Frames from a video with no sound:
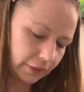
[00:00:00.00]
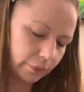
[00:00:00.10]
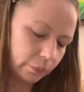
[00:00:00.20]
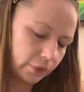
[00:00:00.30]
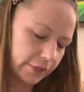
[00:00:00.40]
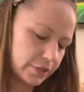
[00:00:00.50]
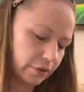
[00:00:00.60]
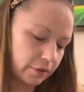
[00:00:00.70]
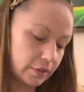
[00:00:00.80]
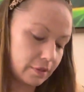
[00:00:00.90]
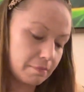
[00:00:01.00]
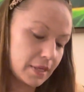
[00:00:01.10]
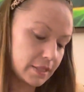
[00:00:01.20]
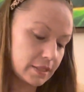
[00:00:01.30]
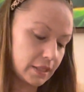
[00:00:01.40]
I was on an
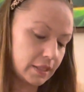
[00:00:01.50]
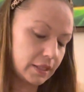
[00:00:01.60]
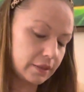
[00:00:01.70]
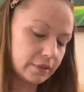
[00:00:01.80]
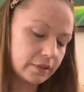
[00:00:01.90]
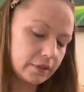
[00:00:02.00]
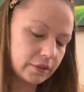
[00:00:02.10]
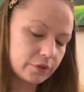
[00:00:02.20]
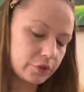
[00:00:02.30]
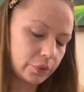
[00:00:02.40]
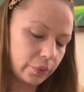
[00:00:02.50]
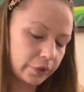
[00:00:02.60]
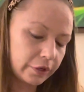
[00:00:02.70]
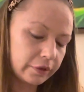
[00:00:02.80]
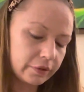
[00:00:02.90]
amazing
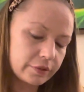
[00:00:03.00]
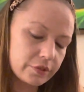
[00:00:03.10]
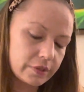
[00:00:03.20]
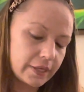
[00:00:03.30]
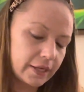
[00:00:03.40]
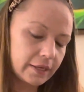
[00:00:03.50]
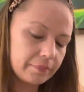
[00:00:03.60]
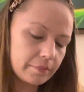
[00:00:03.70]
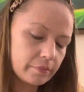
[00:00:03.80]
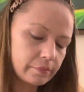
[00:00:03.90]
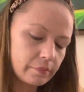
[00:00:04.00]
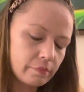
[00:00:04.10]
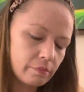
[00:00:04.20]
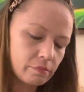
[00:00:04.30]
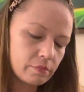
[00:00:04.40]
tour today.
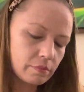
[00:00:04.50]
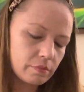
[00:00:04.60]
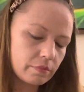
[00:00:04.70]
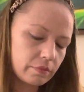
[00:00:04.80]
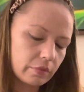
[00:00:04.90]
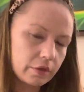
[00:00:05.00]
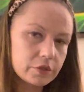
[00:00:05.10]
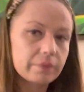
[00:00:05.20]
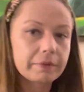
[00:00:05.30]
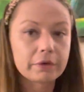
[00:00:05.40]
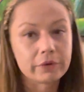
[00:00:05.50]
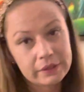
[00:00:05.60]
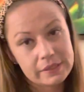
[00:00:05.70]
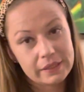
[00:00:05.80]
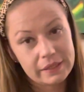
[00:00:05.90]
So I'm recording
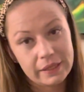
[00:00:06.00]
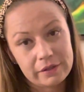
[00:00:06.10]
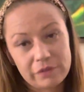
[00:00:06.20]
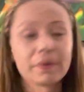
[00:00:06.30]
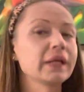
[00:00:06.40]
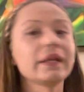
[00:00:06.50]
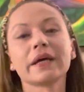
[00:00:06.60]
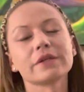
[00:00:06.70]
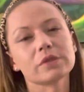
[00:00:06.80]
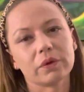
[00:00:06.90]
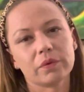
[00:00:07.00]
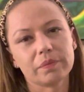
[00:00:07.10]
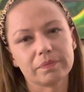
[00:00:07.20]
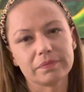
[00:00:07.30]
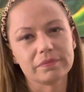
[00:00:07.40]
this at the end of my day so
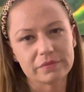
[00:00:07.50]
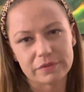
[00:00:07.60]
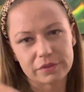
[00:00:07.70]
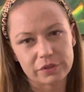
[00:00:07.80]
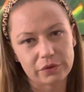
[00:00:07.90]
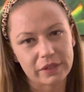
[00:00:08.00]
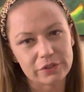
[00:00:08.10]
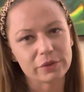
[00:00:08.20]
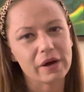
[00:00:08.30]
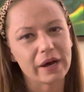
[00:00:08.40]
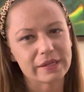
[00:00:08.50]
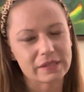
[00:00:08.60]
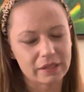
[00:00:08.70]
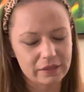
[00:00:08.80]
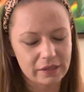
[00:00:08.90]
that you guys
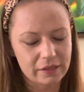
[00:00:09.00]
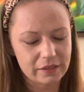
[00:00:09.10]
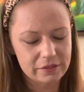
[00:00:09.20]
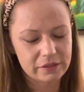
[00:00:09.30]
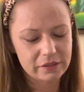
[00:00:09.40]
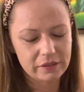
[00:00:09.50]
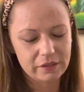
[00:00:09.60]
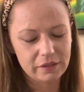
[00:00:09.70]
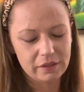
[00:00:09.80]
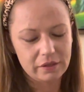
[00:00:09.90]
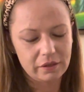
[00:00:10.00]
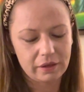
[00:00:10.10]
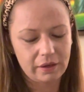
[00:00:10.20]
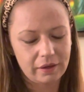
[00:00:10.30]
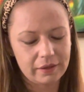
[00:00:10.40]
can get it
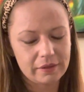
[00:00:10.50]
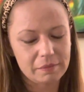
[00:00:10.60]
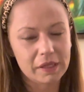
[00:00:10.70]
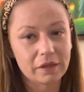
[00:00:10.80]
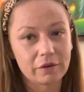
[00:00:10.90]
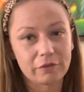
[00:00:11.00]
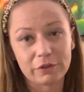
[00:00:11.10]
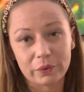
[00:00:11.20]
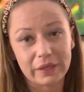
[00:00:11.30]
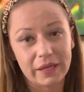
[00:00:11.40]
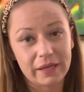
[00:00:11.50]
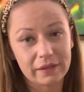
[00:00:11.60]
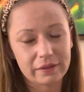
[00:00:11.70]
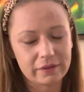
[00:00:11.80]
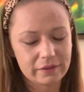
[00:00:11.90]
at the beginning of your day
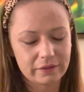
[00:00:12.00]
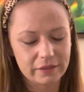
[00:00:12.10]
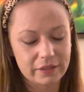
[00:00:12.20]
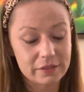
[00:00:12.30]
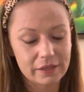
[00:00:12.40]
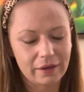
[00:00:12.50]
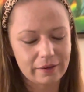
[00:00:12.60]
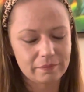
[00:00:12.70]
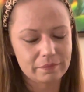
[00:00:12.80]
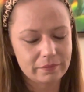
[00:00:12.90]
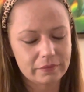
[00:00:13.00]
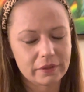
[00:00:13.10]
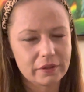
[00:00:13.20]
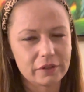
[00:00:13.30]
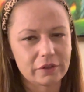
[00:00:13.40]
in time,
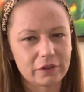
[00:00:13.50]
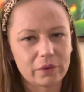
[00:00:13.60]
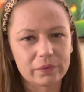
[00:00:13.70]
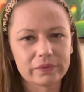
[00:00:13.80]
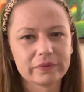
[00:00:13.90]
you know,